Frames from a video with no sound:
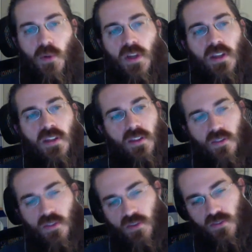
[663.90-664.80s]
And
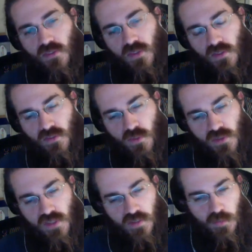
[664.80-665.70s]
so
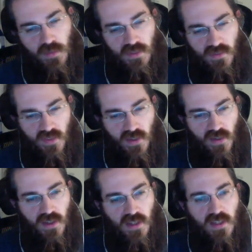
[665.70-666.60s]
the story takes
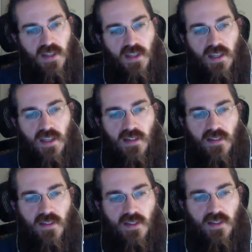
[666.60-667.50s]
place there.
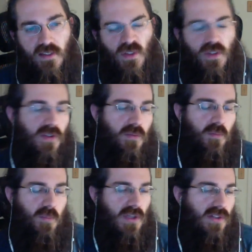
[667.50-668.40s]
And the
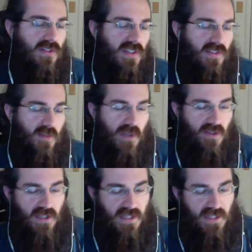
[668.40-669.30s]
only other bit I'll tease
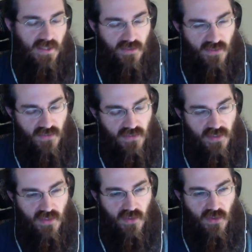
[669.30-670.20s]
about right now is just to
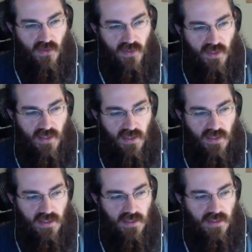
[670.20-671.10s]
say that there's
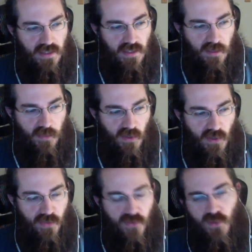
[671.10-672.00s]
there
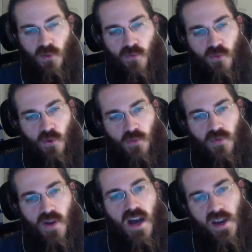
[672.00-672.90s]
are like
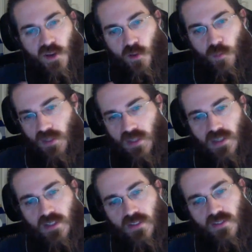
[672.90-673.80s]
two forms of
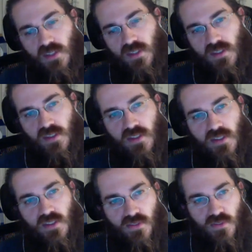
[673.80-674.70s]
higher beings
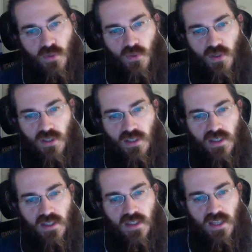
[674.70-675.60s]
in the
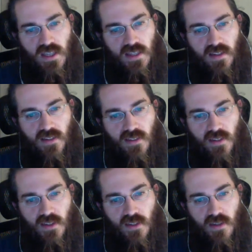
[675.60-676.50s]
story,
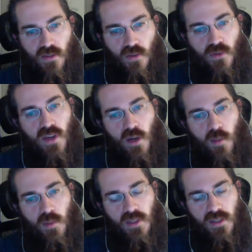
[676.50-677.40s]
and
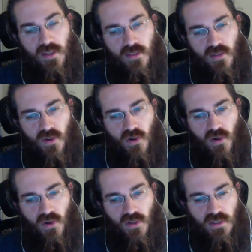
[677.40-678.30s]
those higher beings
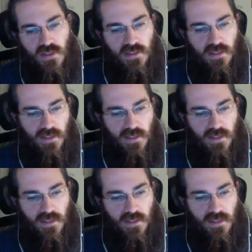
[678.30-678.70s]
are,